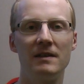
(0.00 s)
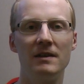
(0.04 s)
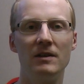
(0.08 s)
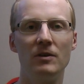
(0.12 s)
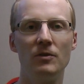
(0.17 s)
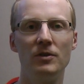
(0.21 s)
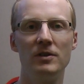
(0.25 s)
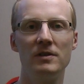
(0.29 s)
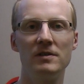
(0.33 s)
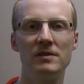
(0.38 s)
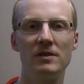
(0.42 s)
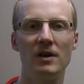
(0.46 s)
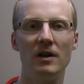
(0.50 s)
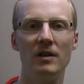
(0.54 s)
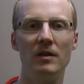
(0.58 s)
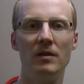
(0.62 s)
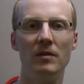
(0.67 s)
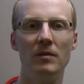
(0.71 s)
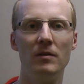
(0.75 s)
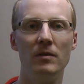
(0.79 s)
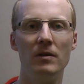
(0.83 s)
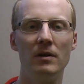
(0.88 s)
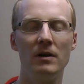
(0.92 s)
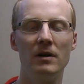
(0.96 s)
a notice
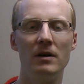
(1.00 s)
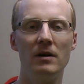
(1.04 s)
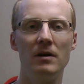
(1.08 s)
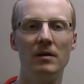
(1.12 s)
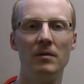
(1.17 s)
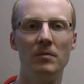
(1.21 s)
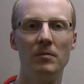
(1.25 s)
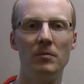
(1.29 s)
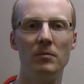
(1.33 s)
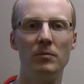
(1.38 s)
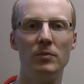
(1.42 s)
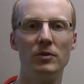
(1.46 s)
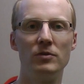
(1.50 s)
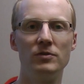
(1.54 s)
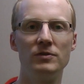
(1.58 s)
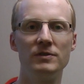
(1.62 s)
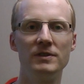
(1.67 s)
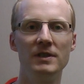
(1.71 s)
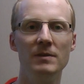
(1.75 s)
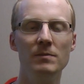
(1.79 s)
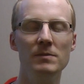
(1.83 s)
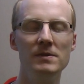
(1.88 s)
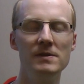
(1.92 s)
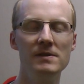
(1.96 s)
on uh, Bruce
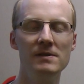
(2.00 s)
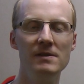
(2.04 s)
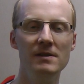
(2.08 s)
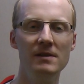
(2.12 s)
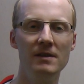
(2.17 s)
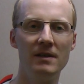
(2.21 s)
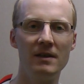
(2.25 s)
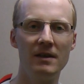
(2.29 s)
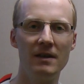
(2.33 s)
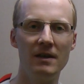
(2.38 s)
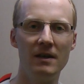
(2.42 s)
Simpson.